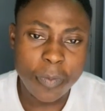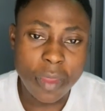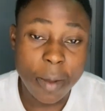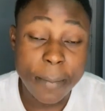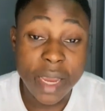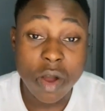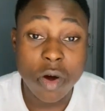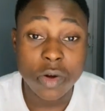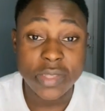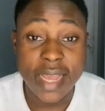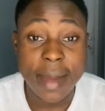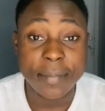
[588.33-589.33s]
make all
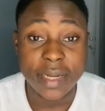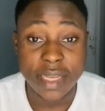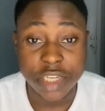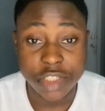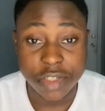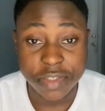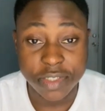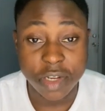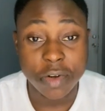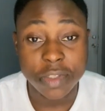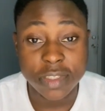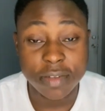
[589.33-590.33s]
the applications,
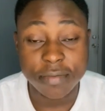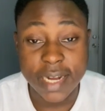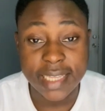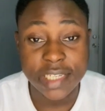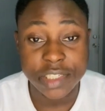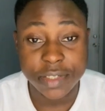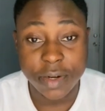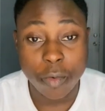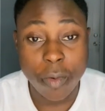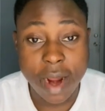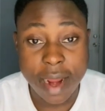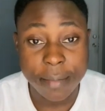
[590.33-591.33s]
including the financial
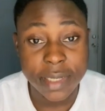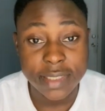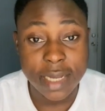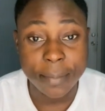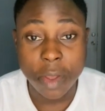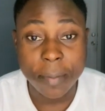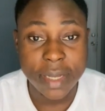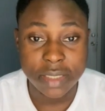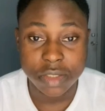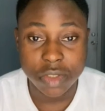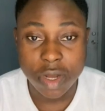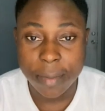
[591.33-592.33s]
requirements. I'm not meant
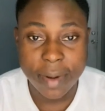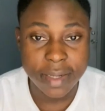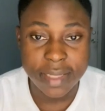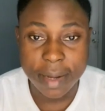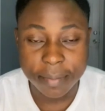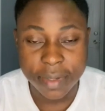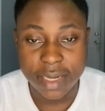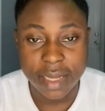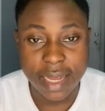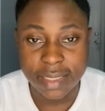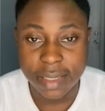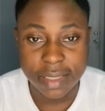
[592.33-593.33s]
to talk about the
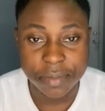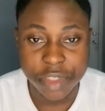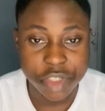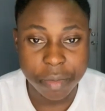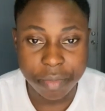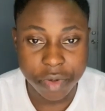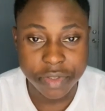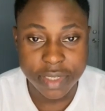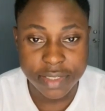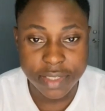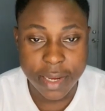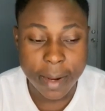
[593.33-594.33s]
admission
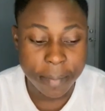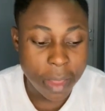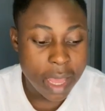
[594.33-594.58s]
process here.